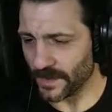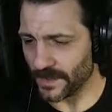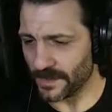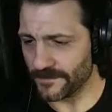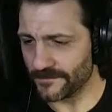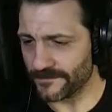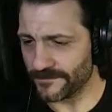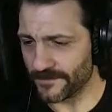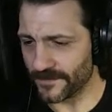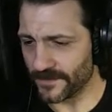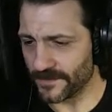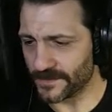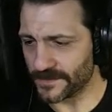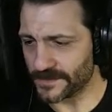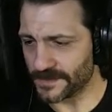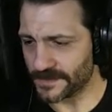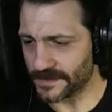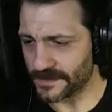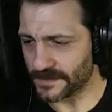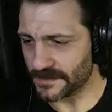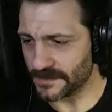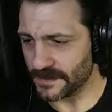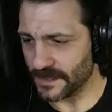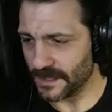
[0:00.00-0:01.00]
of the
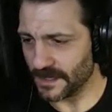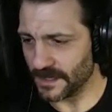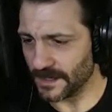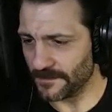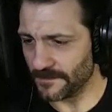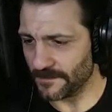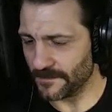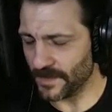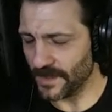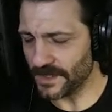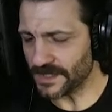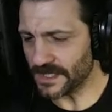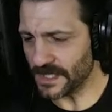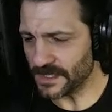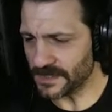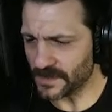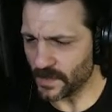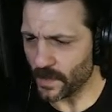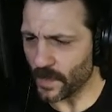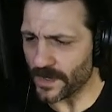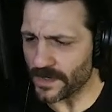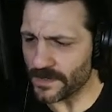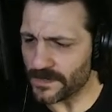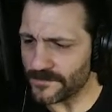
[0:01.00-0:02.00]
first, it's
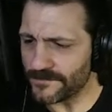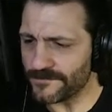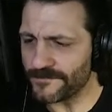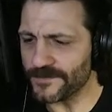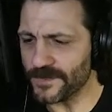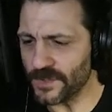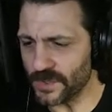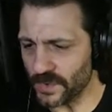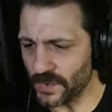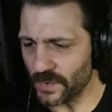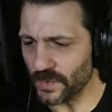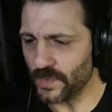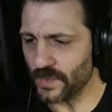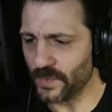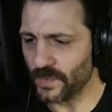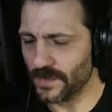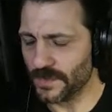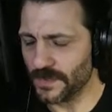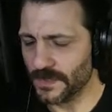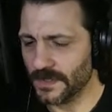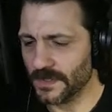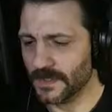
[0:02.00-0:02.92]
one of the few